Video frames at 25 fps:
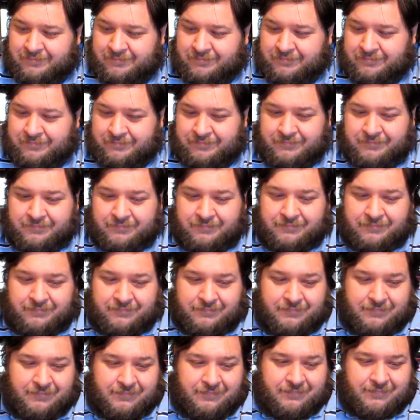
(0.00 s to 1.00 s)

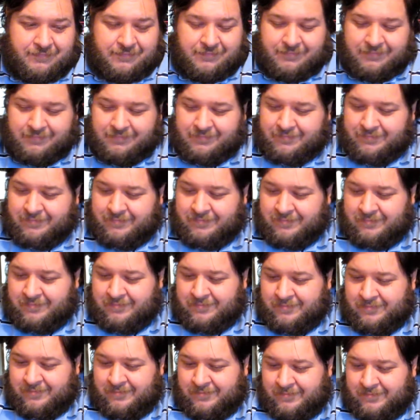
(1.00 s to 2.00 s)

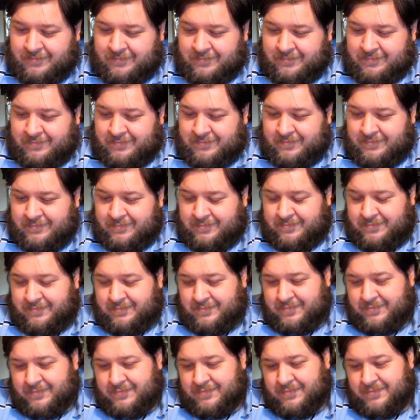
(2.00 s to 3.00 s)

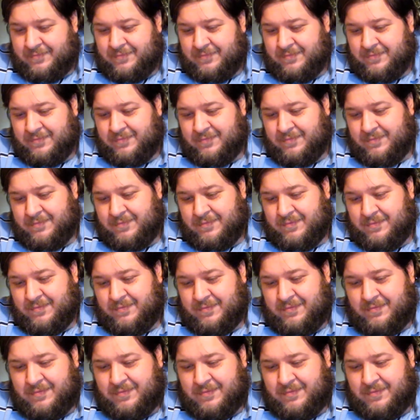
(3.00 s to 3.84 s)
(no one is talking)